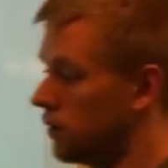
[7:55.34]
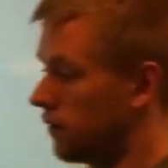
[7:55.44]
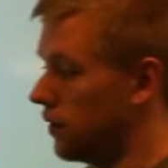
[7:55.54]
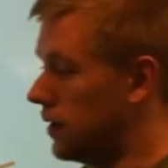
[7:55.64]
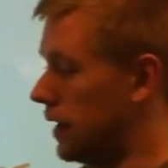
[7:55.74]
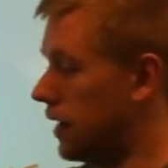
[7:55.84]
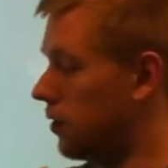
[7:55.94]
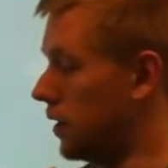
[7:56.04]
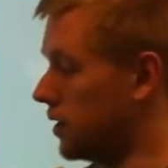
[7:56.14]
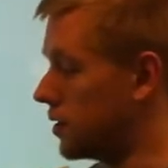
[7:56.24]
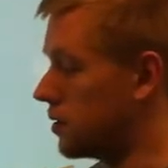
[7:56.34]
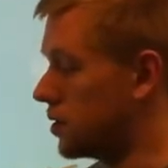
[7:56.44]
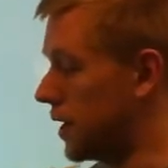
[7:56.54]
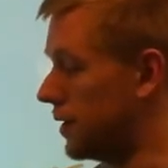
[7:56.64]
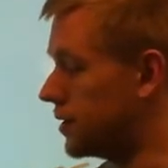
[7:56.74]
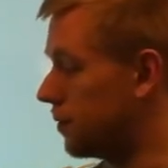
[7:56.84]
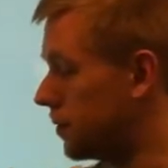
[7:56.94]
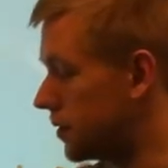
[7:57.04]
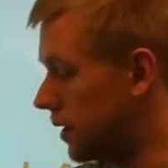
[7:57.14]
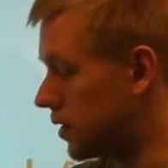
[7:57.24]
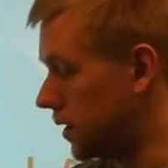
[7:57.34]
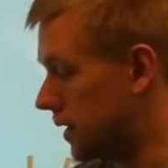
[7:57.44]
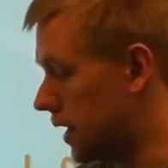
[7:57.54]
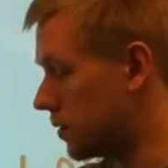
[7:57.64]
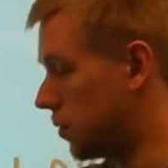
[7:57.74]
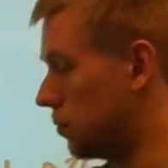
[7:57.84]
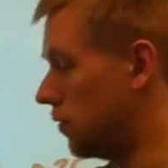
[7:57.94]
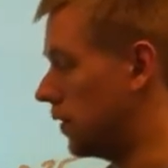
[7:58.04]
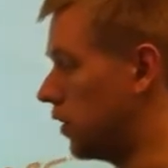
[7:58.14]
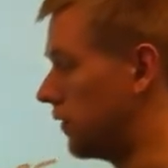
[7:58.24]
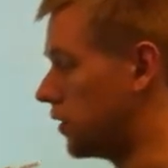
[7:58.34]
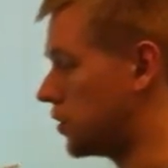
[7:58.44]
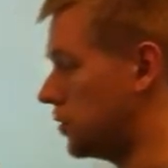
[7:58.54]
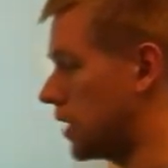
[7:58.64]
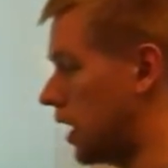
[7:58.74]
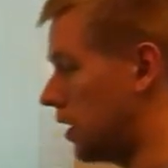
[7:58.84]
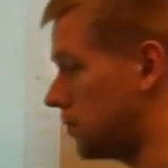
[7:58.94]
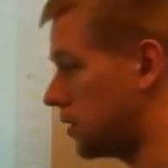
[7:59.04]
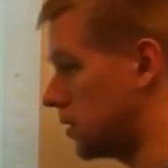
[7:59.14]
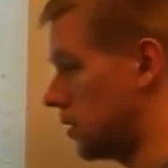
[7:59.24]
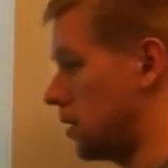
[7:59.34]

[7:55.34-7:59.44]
For the decrease, change the percent to decimal, move it over 2 times,